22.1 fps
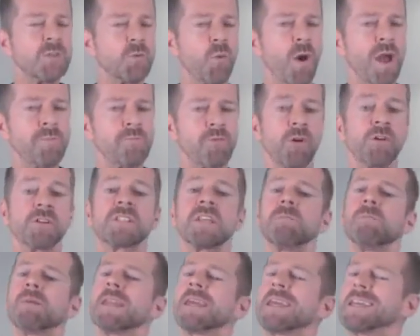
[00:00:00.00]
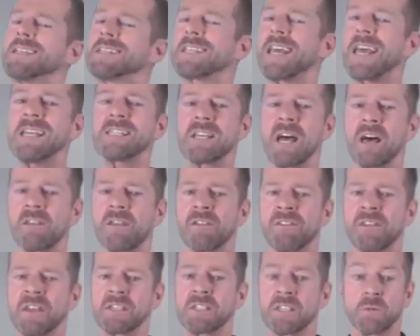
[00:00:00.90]
whey protein, but it contains other
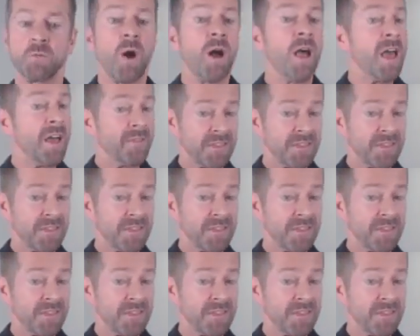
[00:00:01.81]
things as well.